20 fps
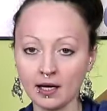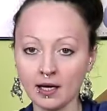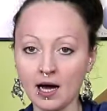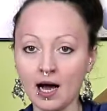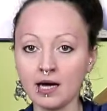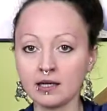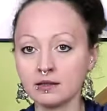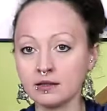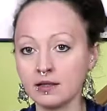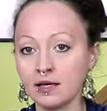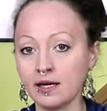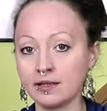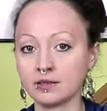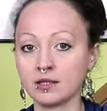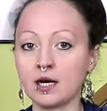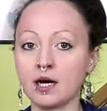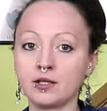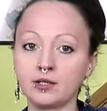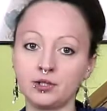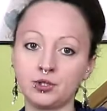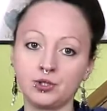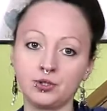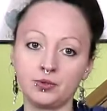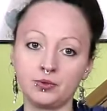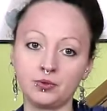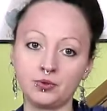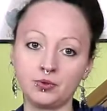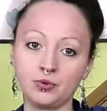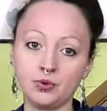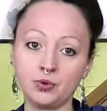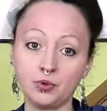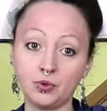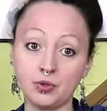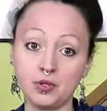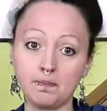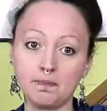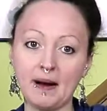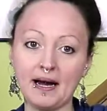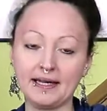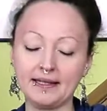I highly encourage you to use
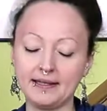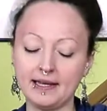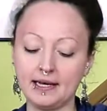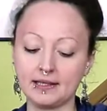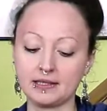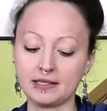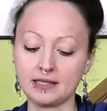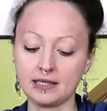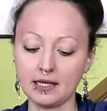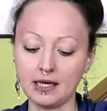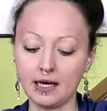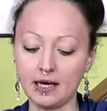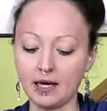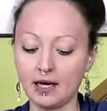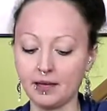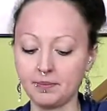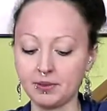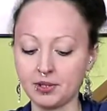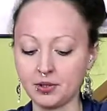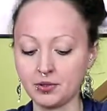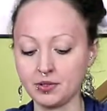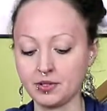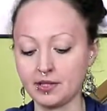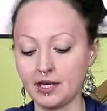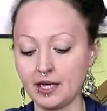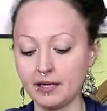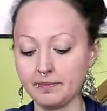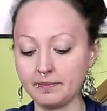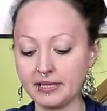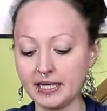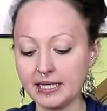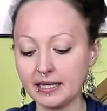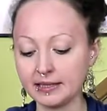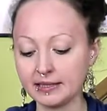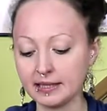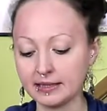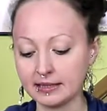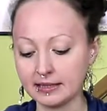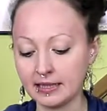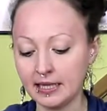pine nuts because they bring
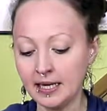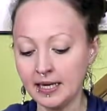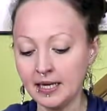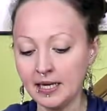that